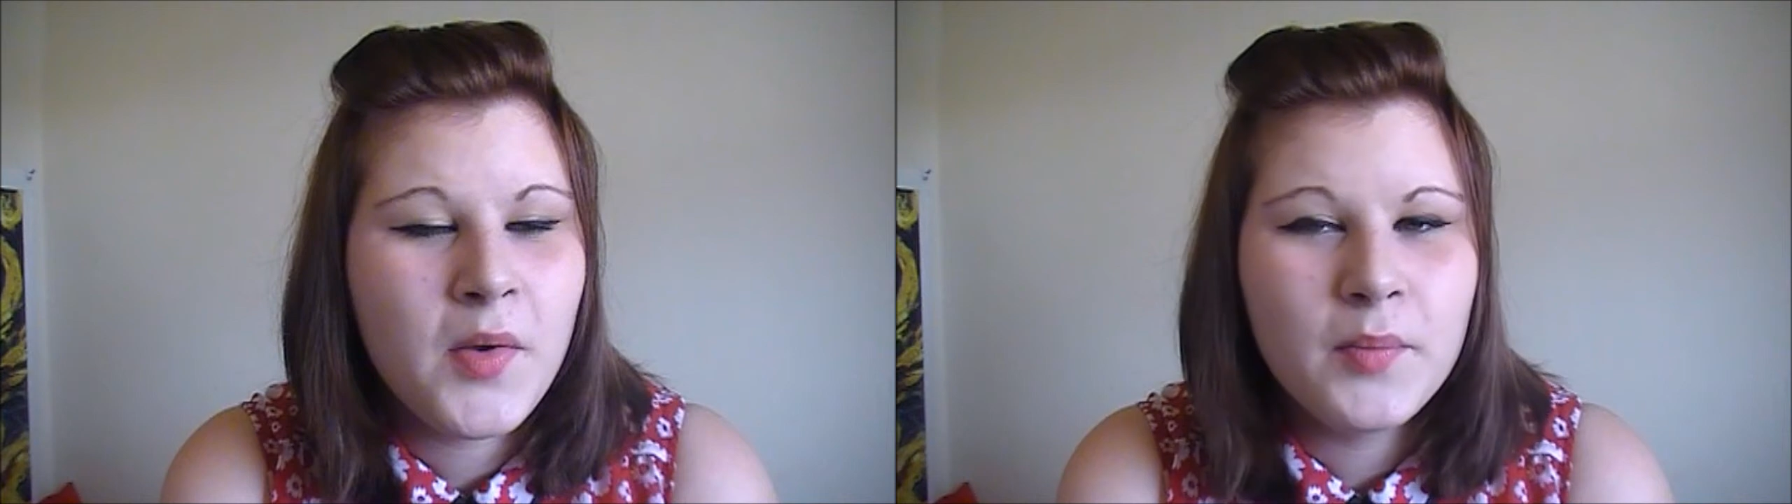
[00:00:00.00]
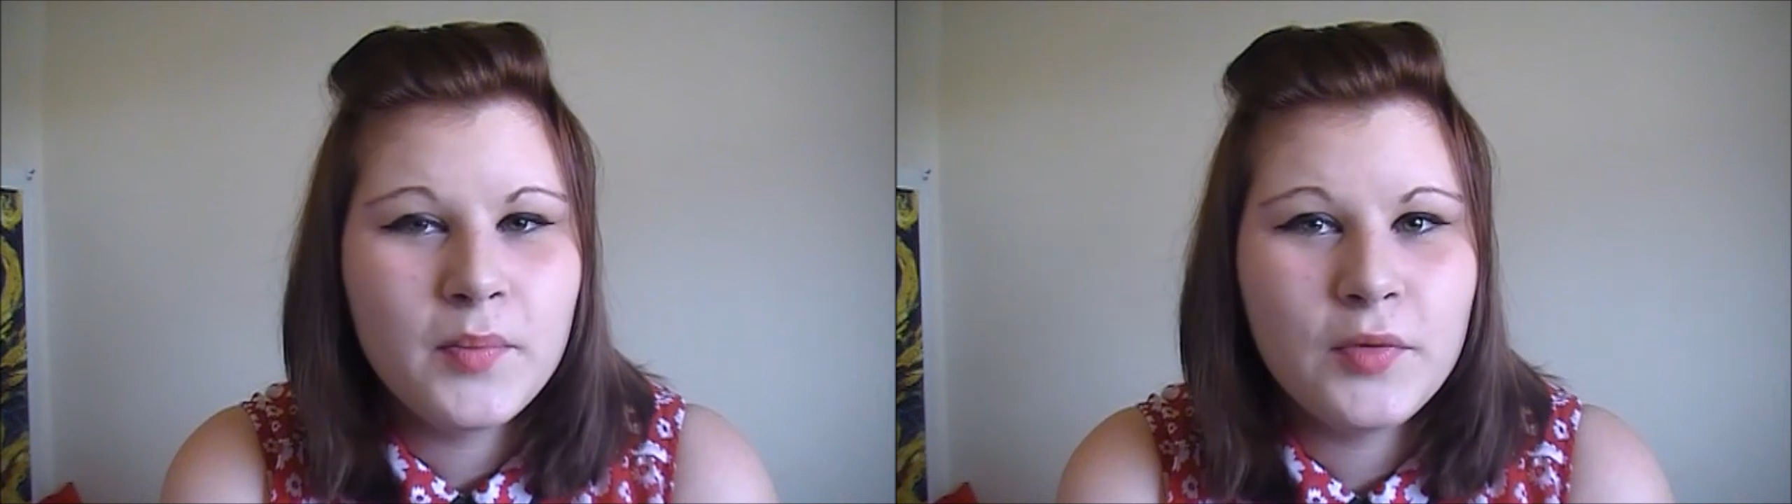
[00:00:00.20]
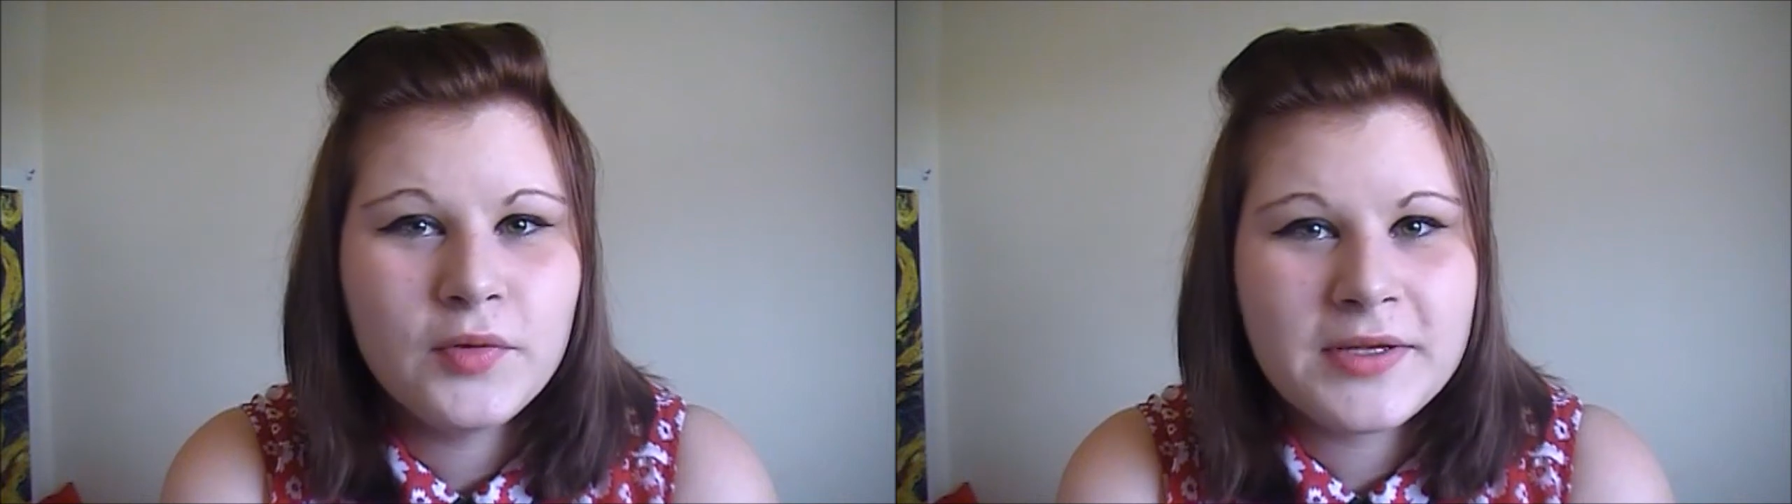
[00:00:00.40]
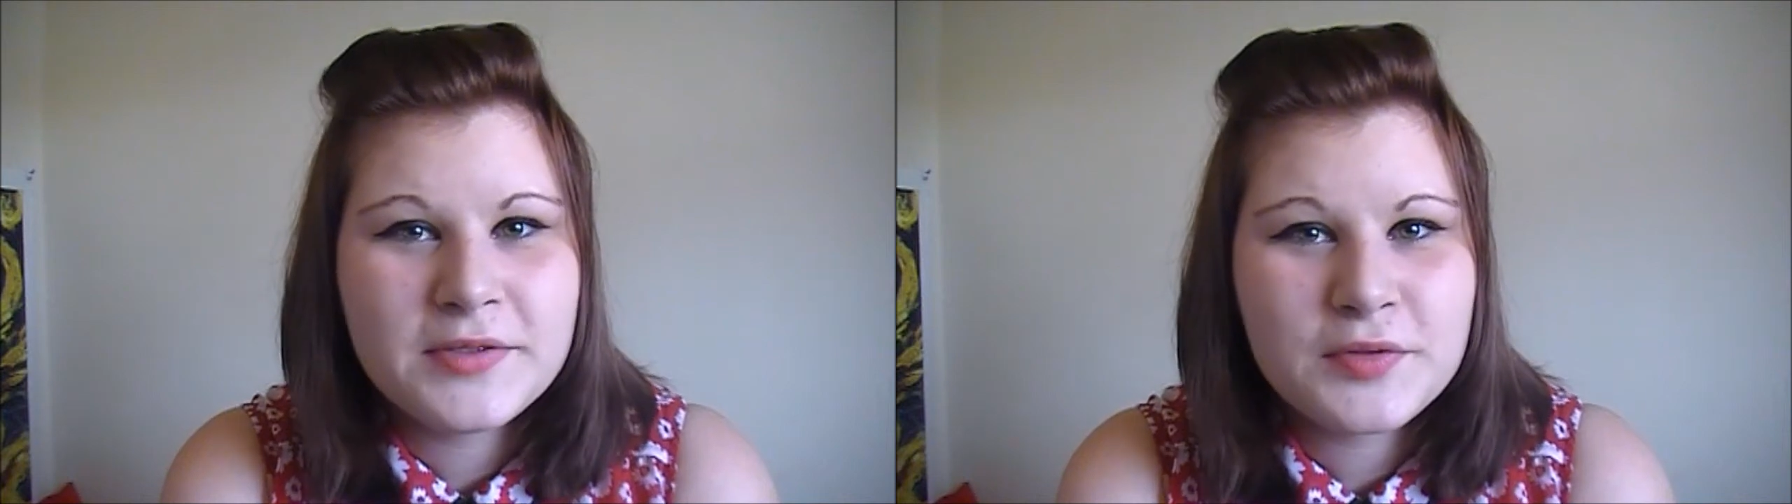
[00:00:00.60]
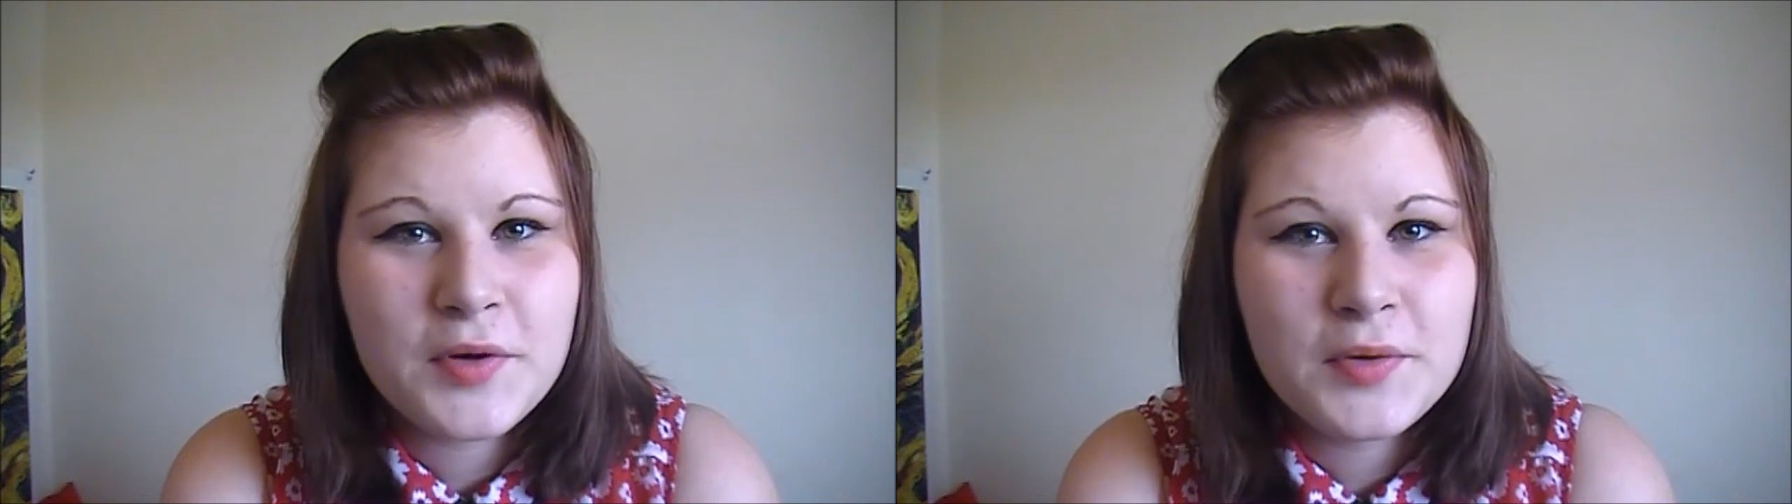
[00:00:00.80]
moonlight
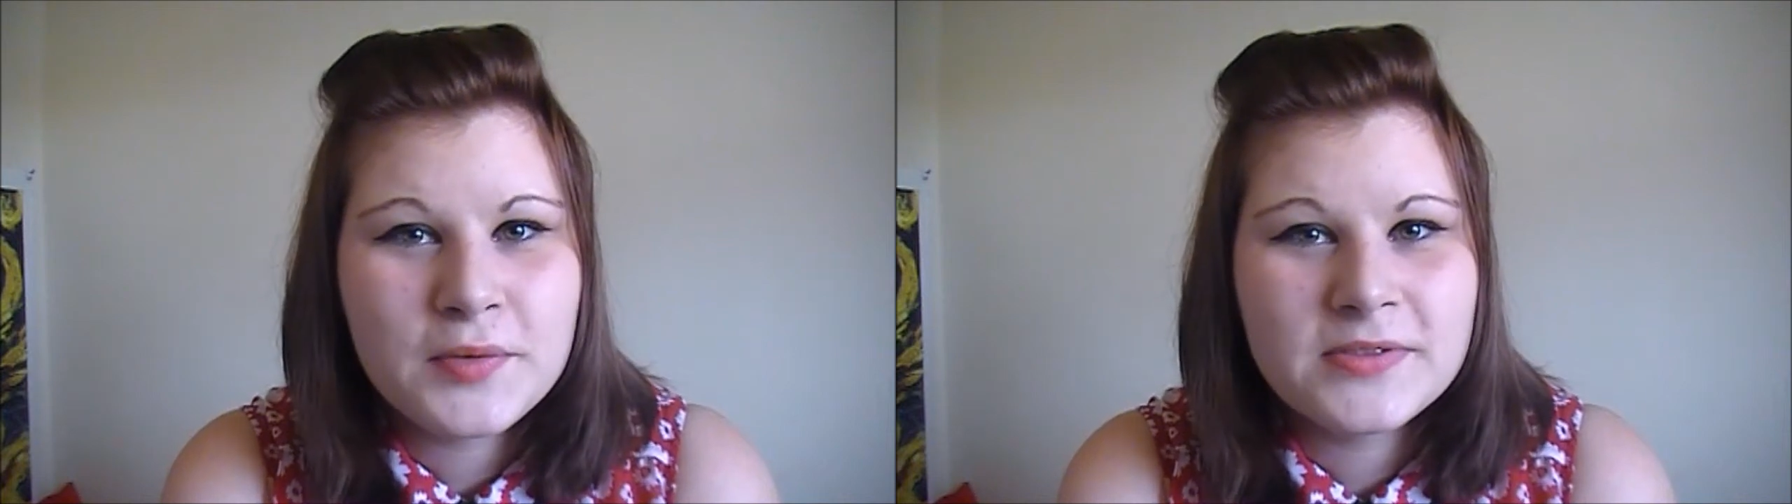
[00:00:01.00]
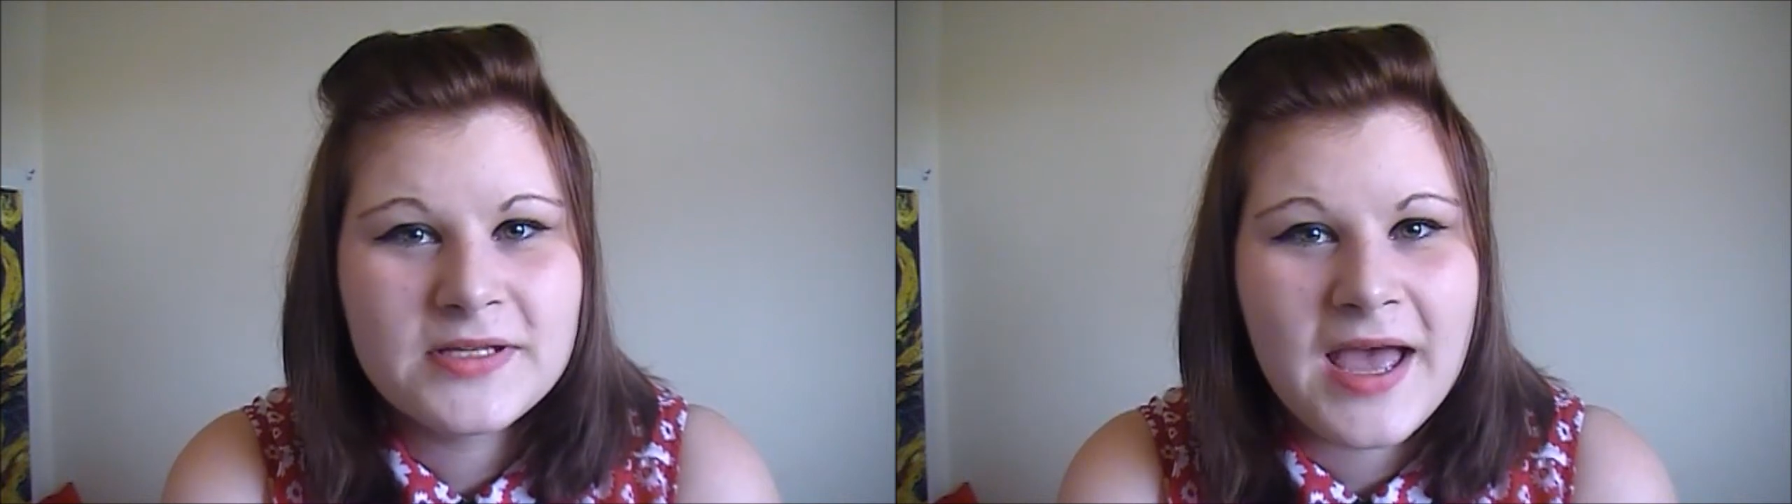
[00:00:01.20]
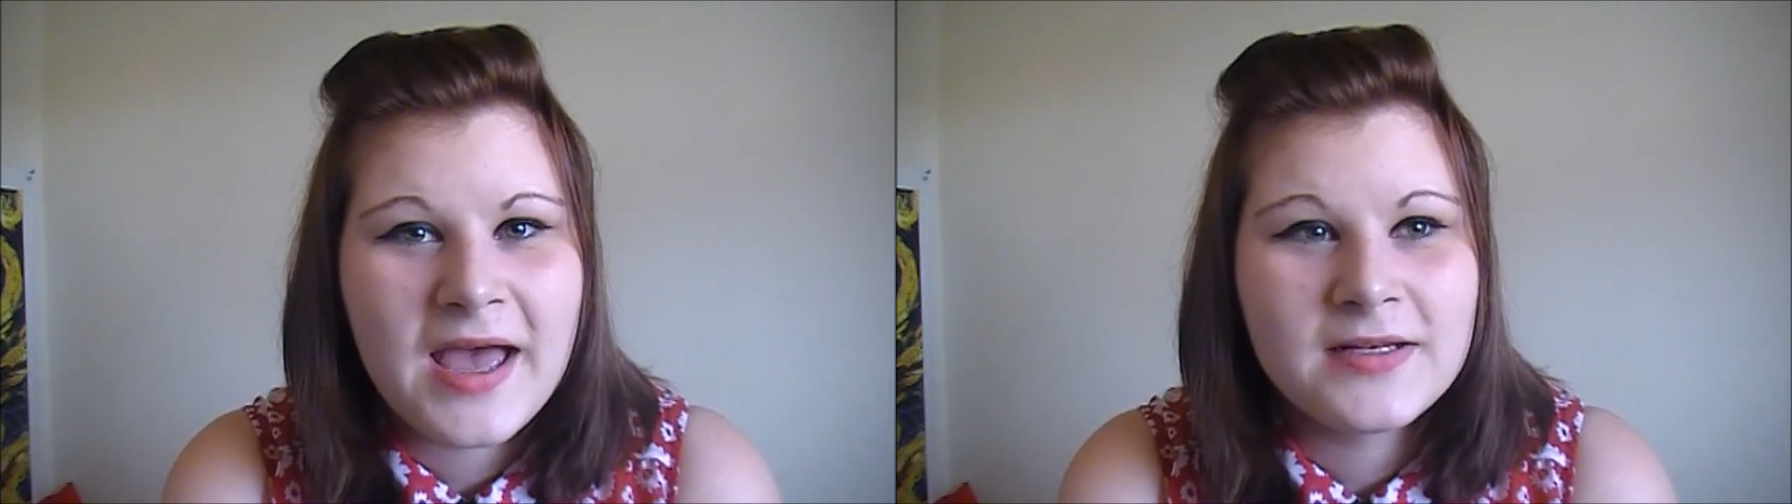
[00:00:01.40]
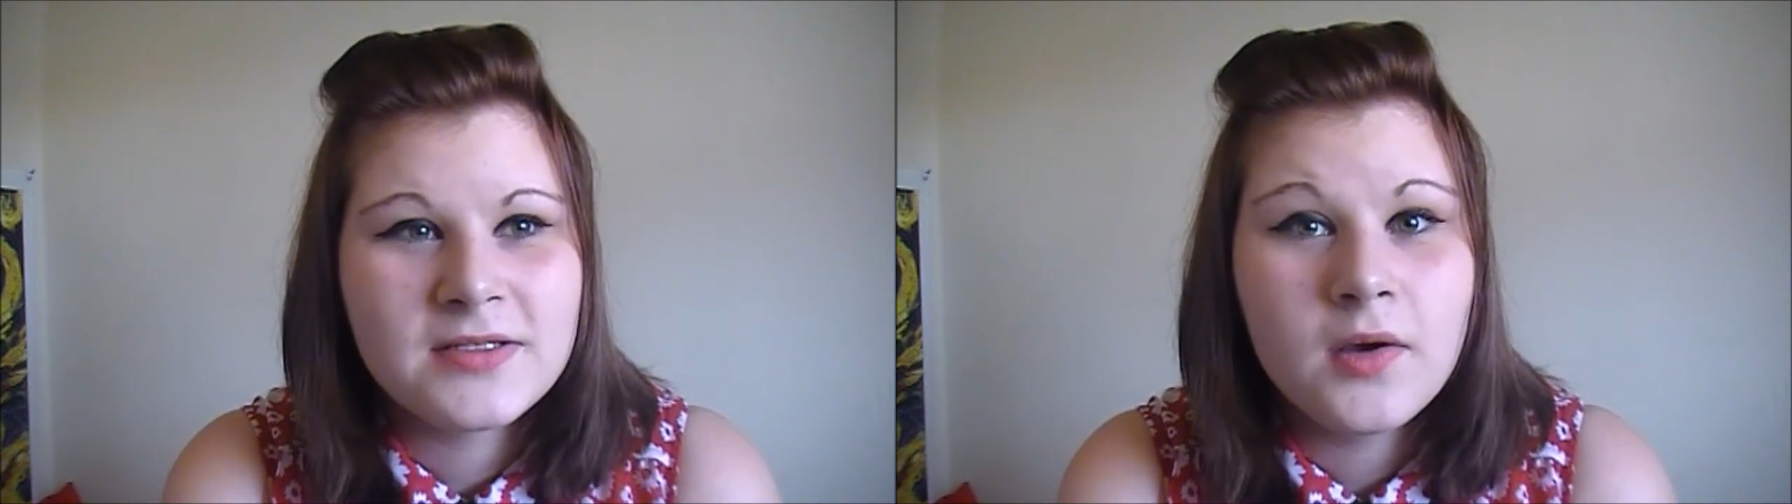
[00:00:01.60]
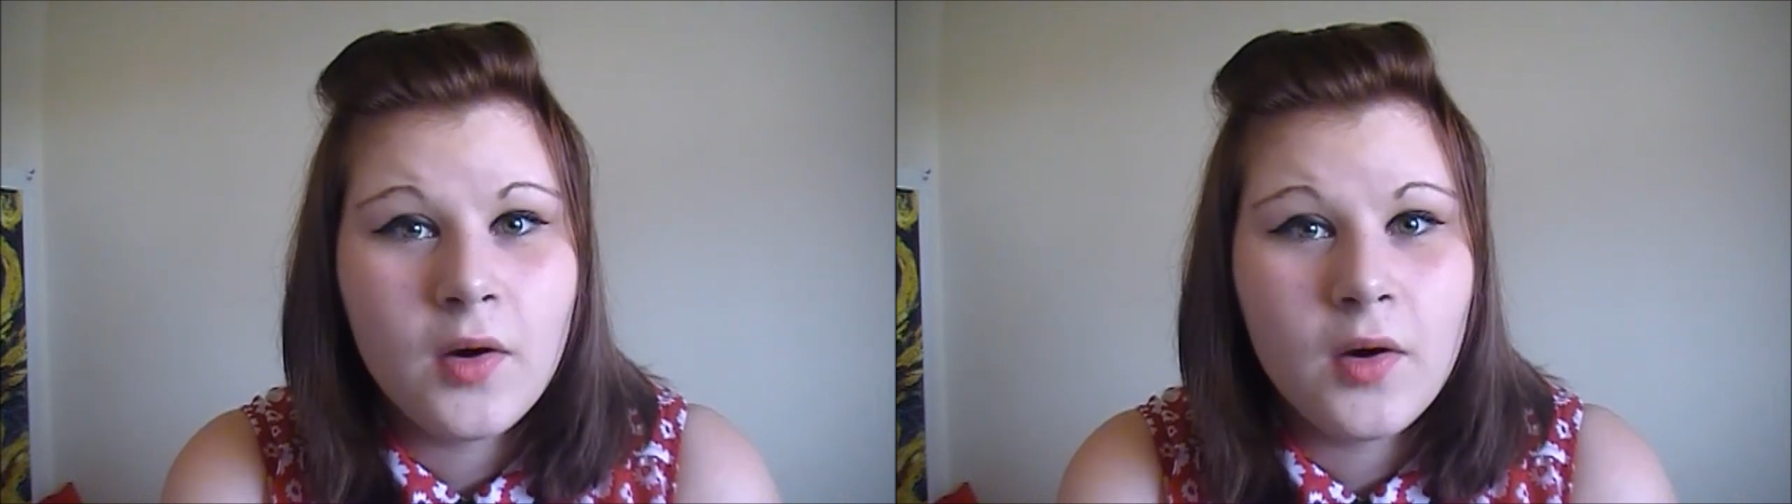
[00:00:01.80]
strolls and